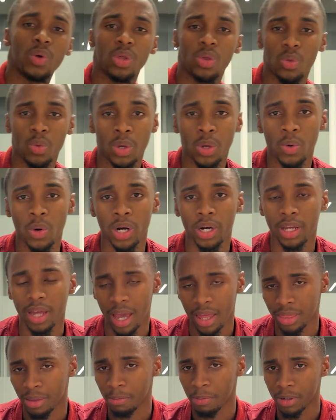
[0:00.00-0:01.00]
with WeWork
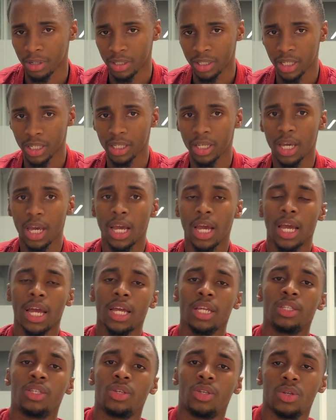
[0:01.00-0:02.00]
at the building
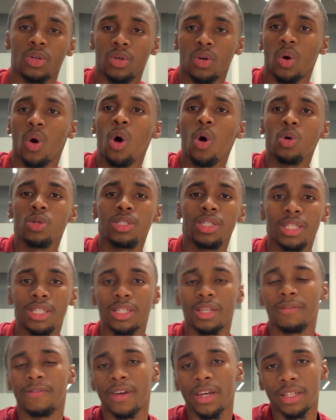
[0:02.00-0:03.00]
to host this
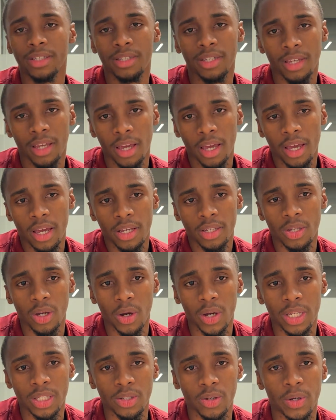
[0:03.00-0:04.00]
event. So
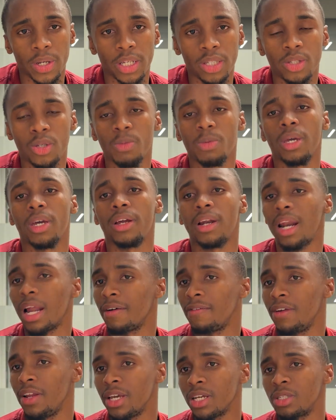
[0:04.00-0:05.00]
it's going to be a
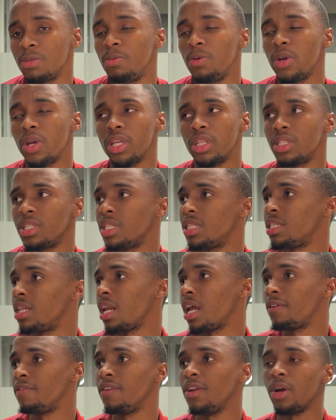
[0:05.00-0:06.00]
lovely experience. It's a
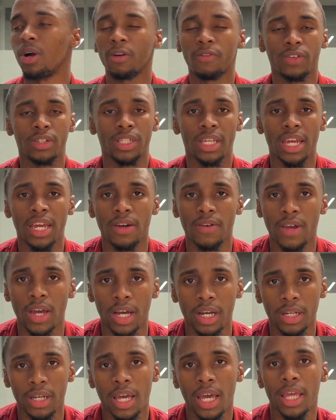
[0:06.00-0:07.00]
lovely office area
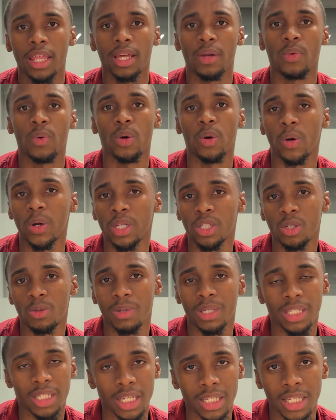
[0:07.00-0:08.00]
that we're going to be
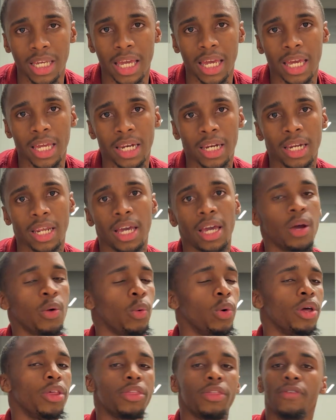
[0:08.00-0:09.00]
sitting in
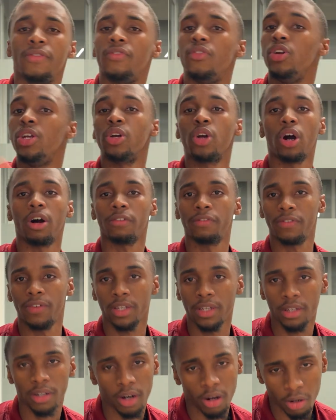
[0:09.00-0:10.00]
with free
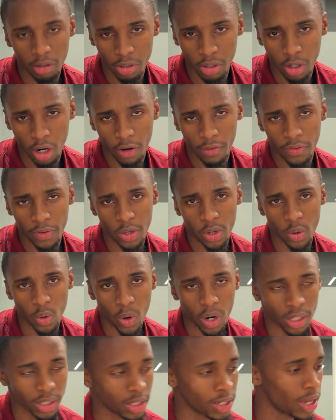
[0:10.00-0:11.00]
coffee, all the coffee you
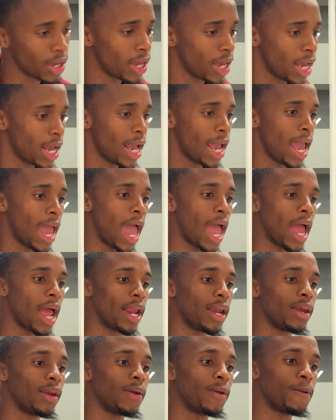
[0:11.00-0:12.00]
want.
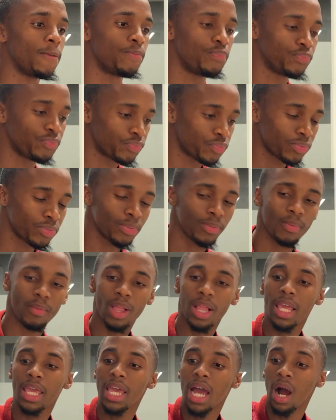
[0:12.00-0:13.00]
And
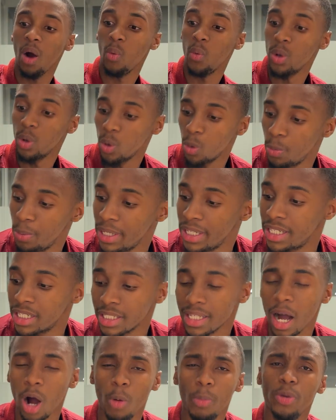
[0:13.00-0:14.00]
yeah, we will be
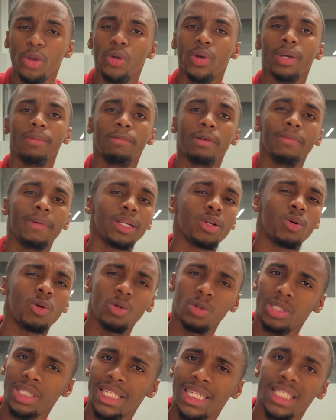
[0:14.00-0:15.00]
just helping you implement
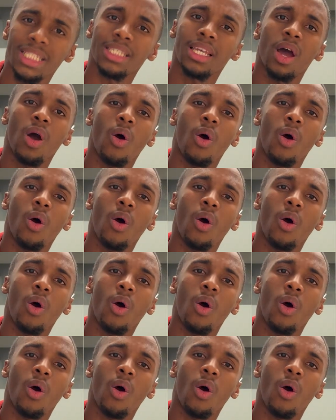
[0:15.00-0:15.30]
all these